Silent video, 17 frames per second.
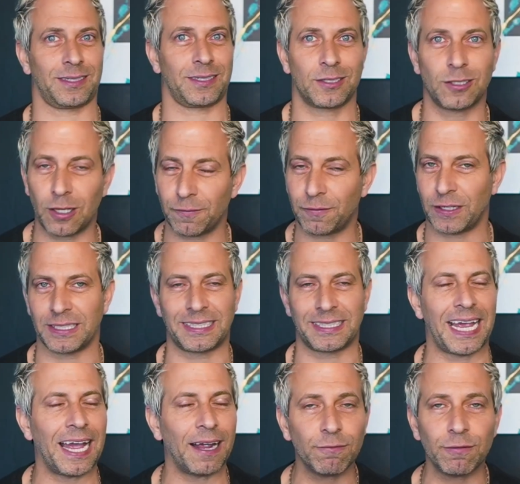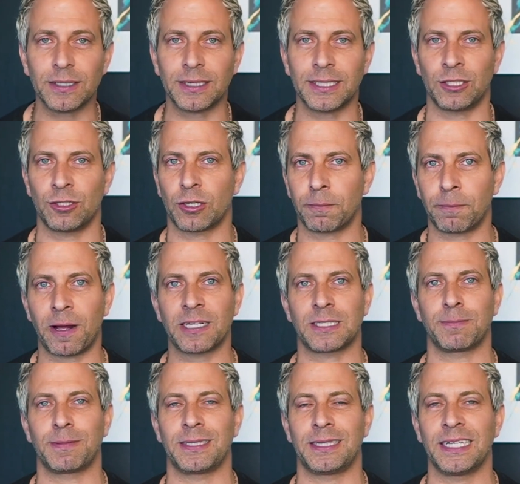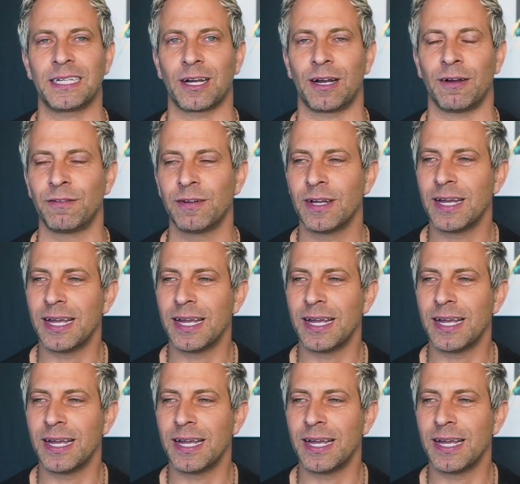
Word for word: confidence everything you could possibly think of